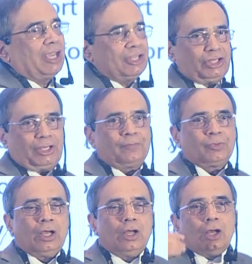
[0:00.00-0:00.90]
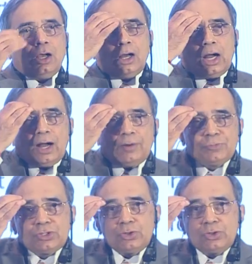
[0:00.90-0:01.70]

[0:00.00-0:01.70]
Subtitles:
kg.